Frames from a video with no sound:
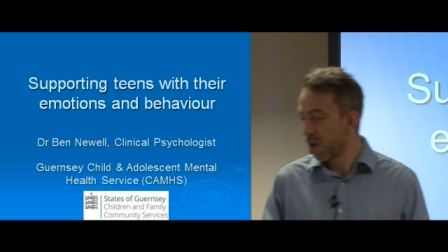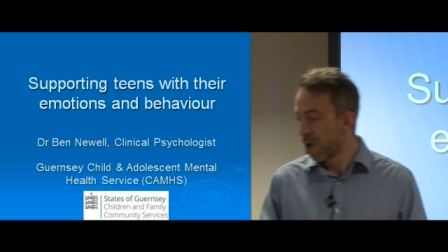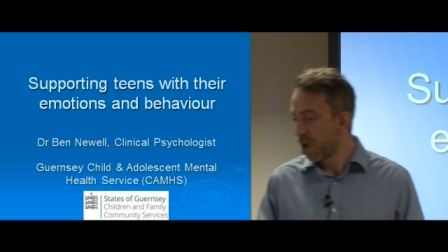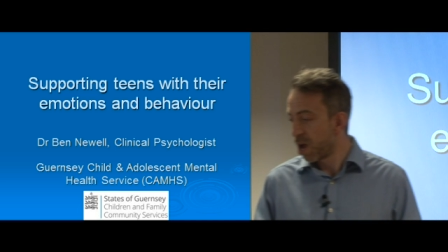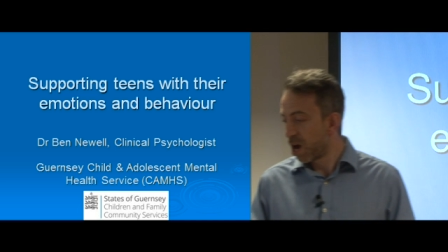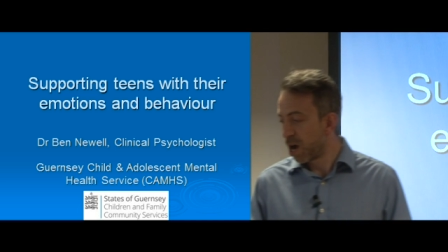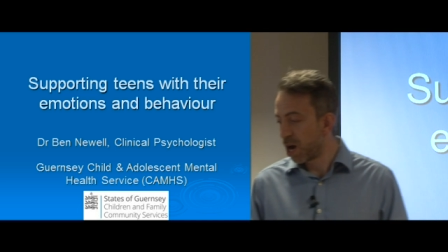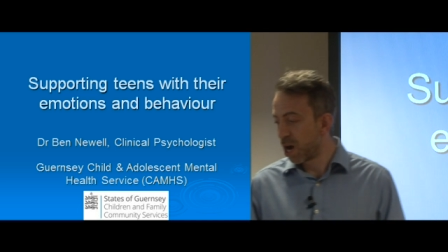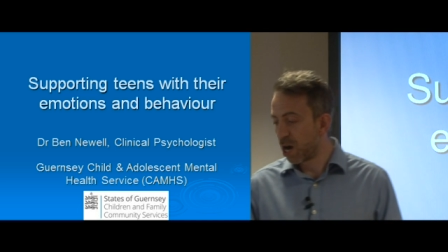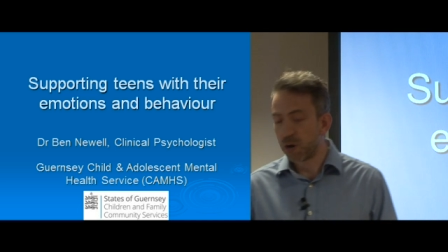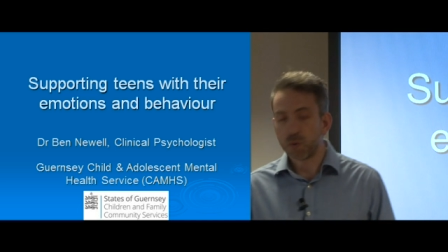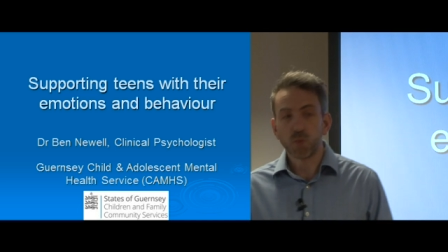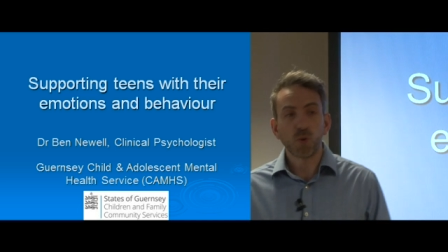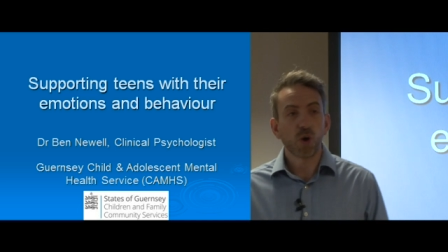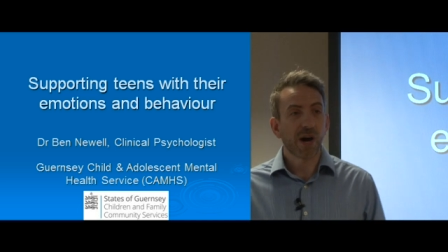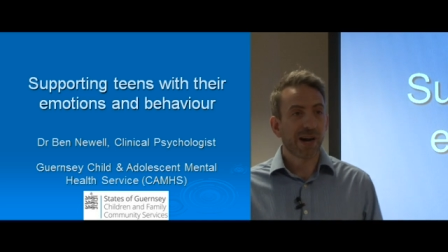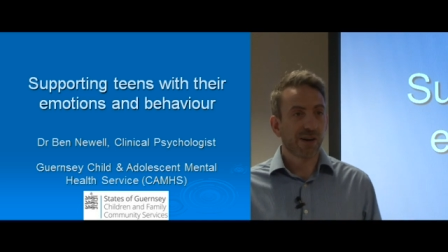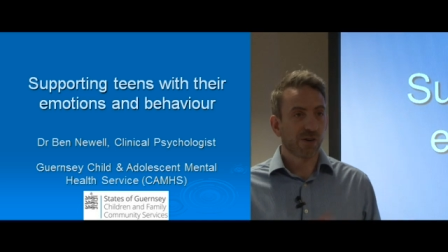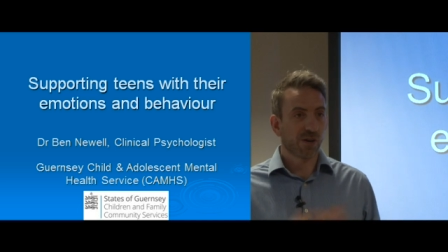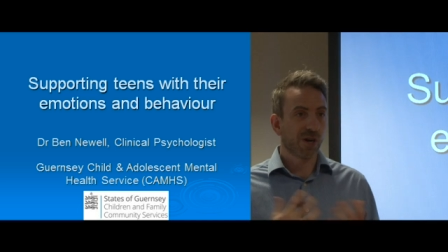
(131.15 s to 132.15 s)
what
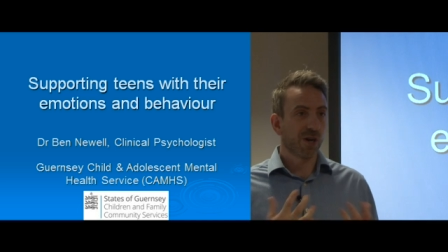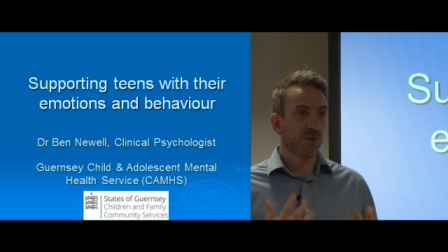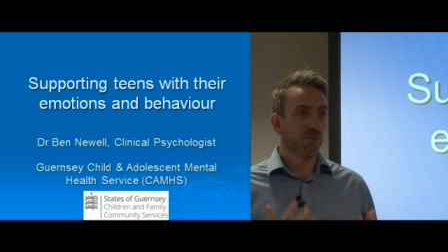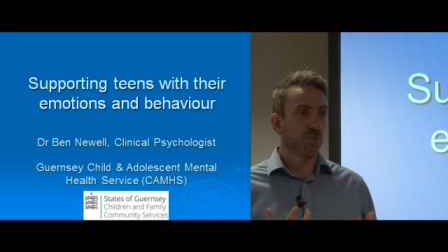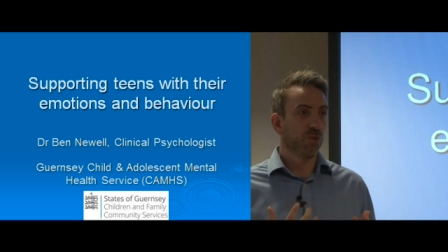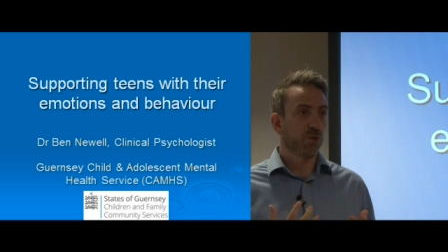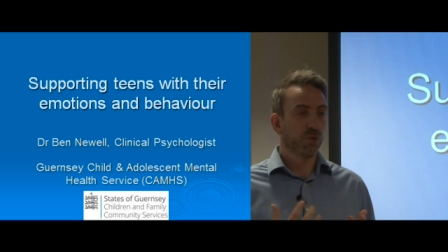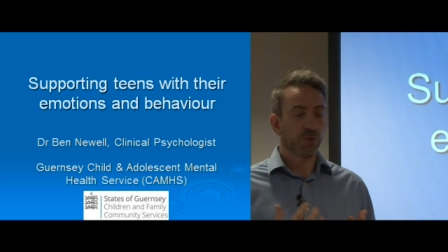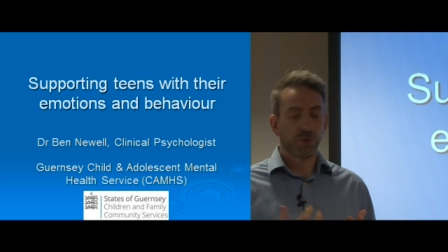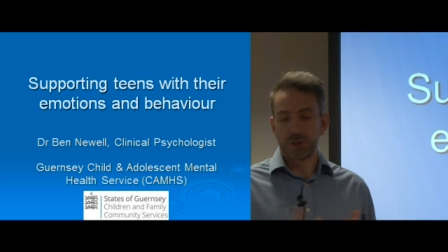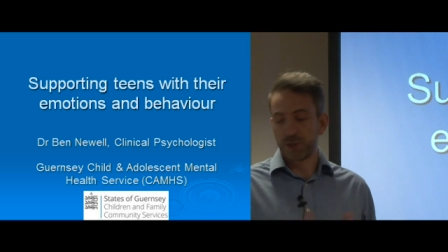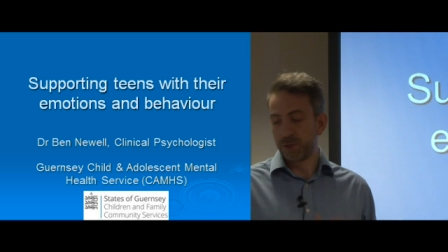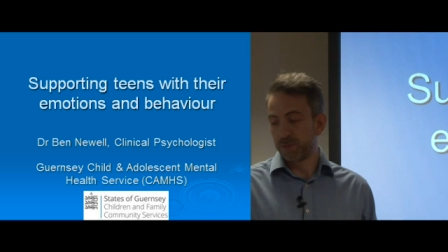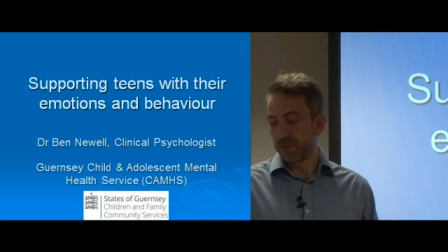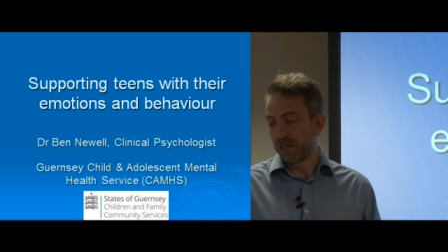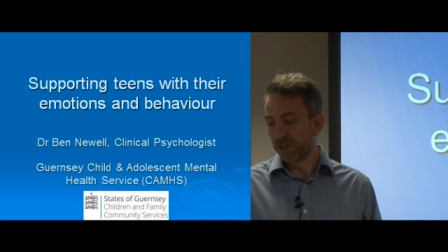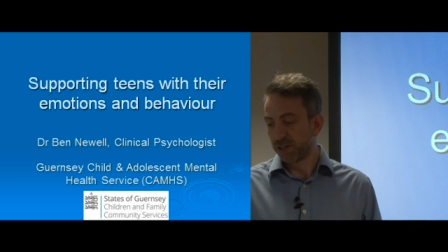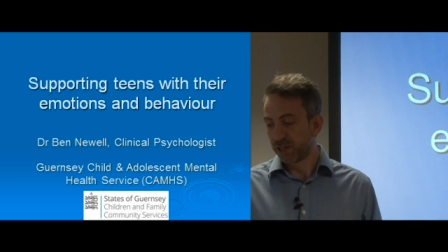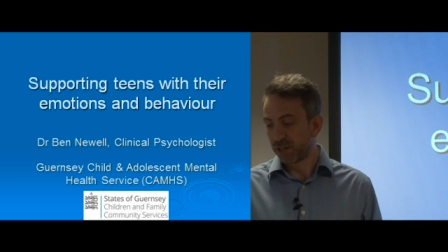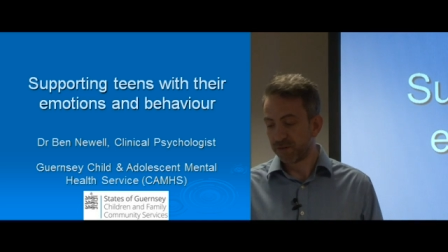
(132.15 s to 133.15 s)
outcomes would you be
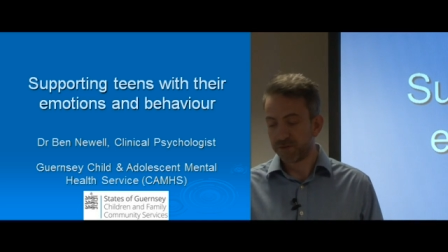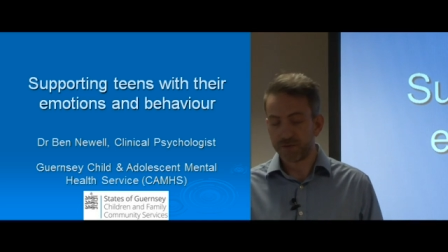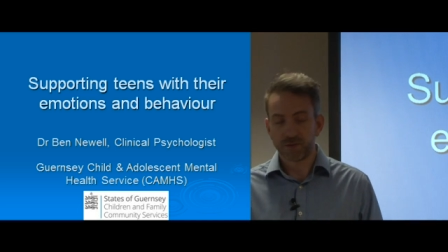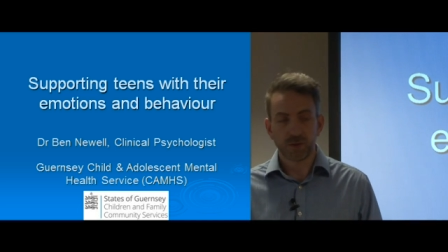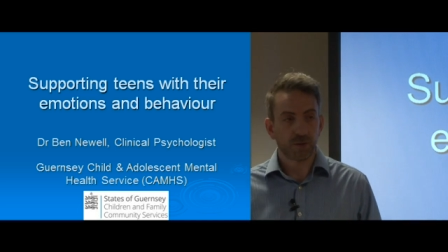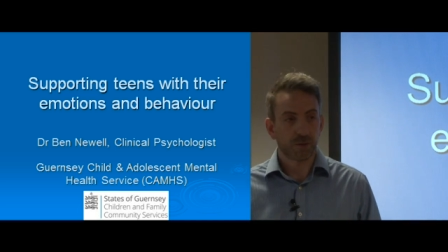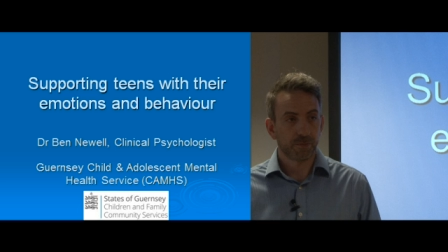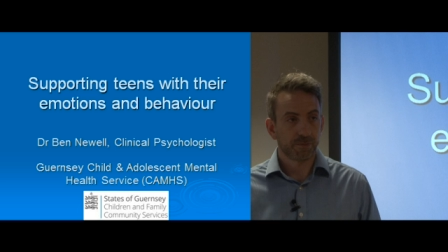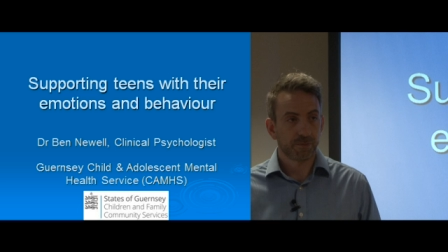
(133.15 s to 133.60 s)
looking for?